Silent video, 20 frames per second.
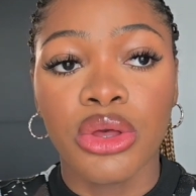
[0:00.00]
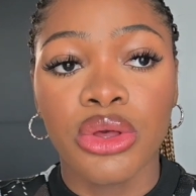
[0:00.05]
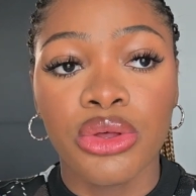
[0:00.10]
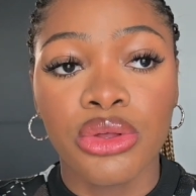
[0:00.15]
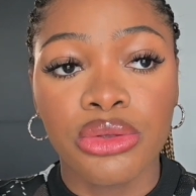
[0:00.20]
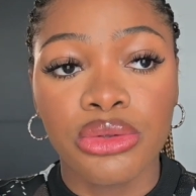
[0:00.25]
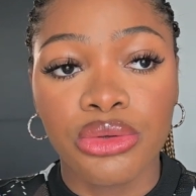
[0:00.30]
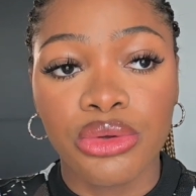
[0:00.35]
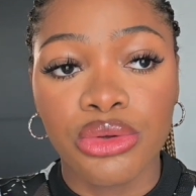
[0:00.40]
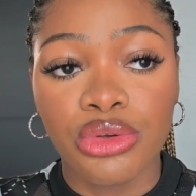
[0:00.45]

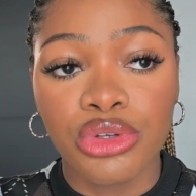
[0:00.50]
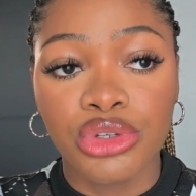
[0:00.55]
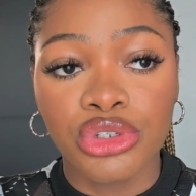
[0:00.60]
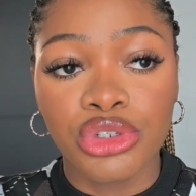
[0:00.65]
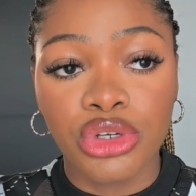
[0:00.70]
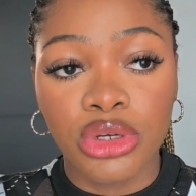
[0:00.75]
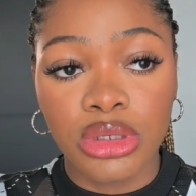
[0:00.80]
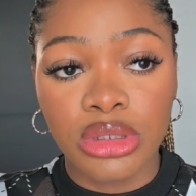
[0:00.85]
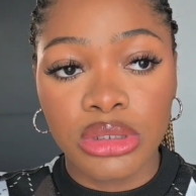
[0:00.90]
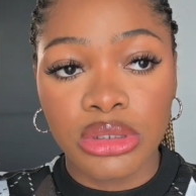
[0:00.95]
So you
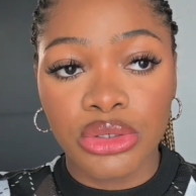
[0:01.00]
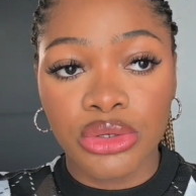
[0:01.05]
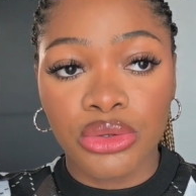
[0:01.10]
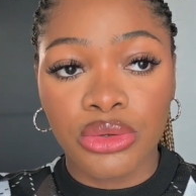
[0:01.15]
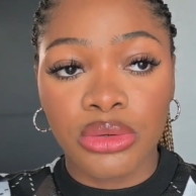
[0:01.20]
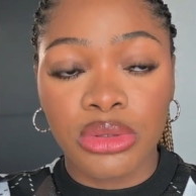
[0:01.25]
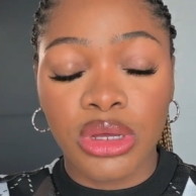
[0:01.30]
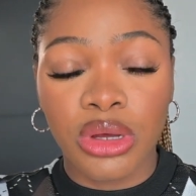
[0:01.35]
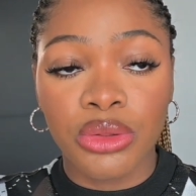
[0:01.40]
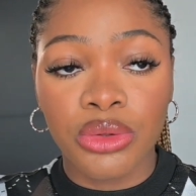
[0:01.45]
just, you know,
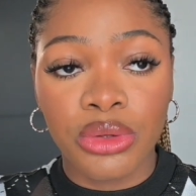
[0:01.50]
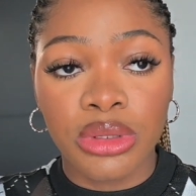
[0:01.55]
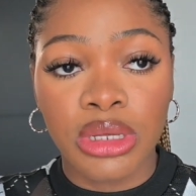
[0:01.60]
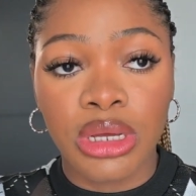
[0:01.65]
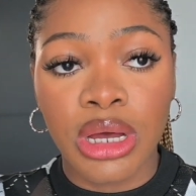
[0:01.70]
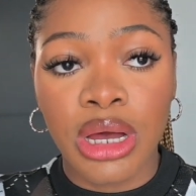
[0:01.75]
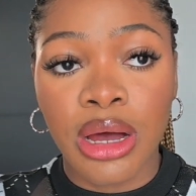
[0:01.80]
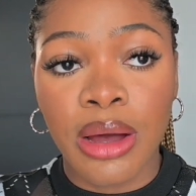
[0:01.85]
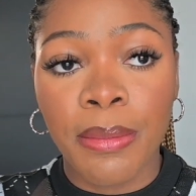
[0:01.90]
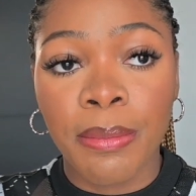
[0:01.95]
download
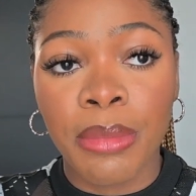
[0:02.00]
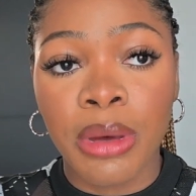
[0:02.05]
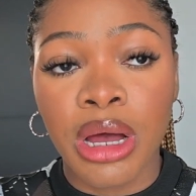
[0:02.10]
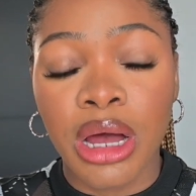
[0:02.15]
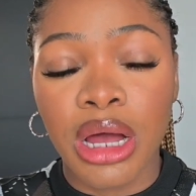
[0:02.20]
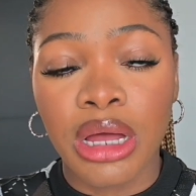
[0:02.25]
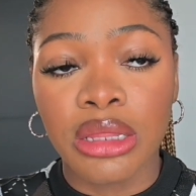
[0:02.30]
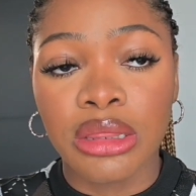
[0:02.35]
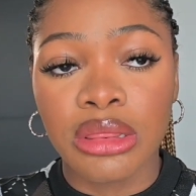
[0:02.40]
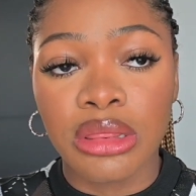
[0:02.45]
the app
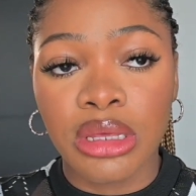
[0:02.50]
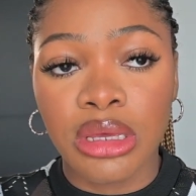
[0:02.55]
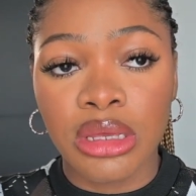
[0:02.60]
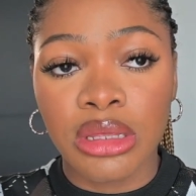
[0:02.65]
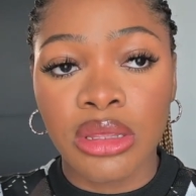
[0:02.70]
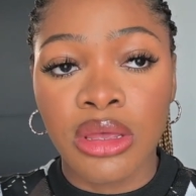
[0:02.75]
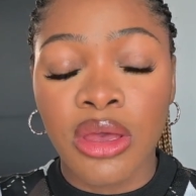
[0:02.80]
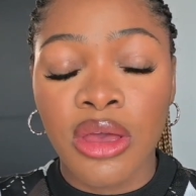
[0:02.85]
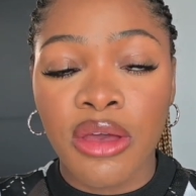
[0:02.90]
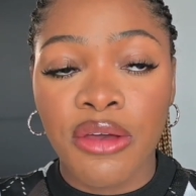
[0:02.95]
and then
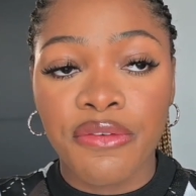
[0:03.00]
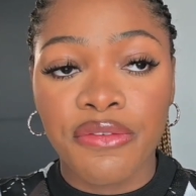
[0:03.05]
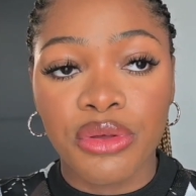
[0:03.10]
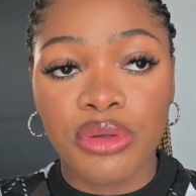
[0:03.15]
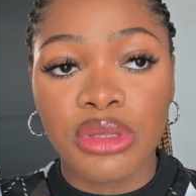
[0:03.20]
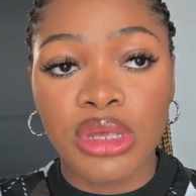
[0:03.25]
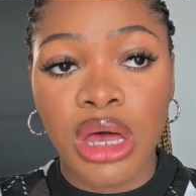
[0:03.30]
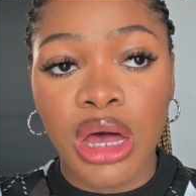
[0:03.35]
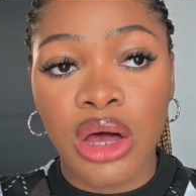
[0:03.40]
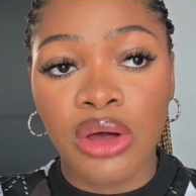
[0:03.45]

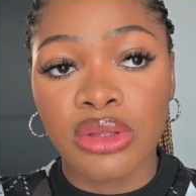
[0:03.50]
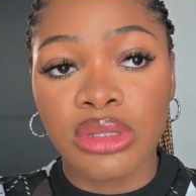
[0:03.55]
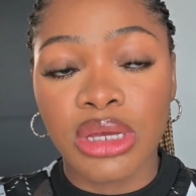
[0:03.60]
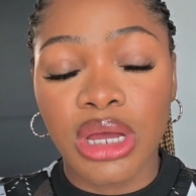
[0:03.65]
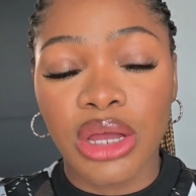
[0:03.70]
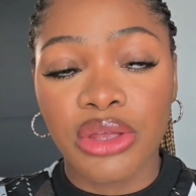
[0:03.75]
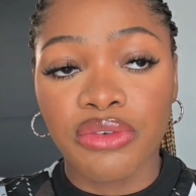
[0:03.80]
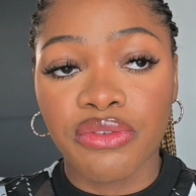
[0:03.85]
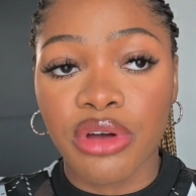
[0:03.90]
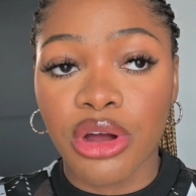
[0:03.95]
filter out the
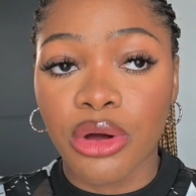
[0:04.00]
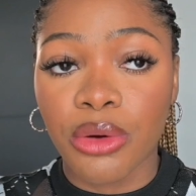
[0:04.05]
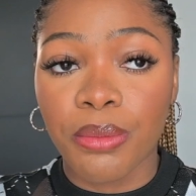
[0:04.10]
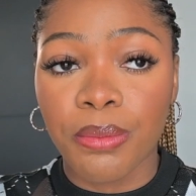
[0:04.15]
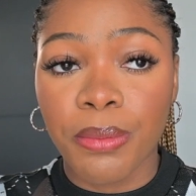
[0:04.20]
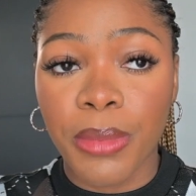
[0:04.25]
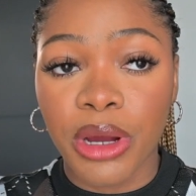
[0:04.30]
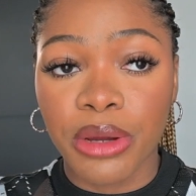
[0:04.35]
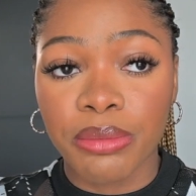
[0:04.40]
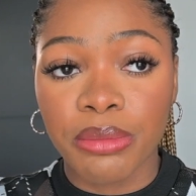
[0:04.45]
kind of
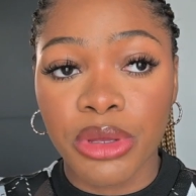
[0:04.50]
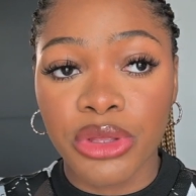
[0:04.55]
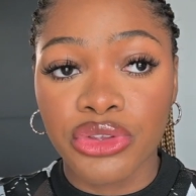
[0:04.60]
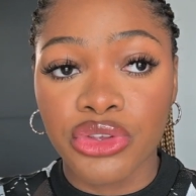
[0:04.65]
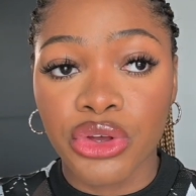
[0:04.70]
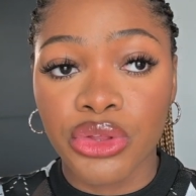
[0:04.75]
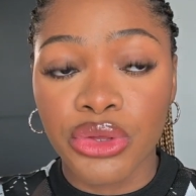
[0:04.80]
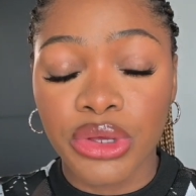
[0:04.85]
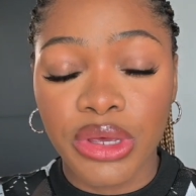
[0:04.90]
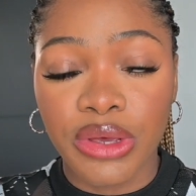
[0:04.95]
apartment
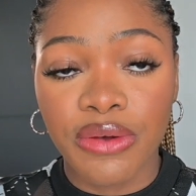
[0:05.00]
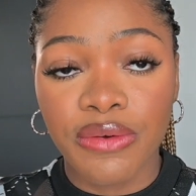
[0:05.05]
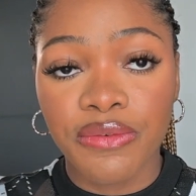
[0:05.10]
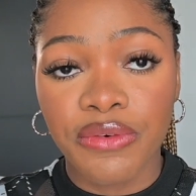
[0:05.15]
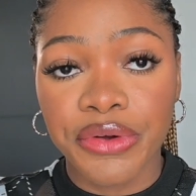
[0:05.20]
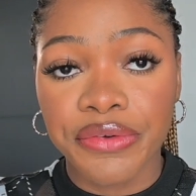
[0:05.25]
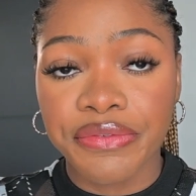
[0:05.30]
you're looking for.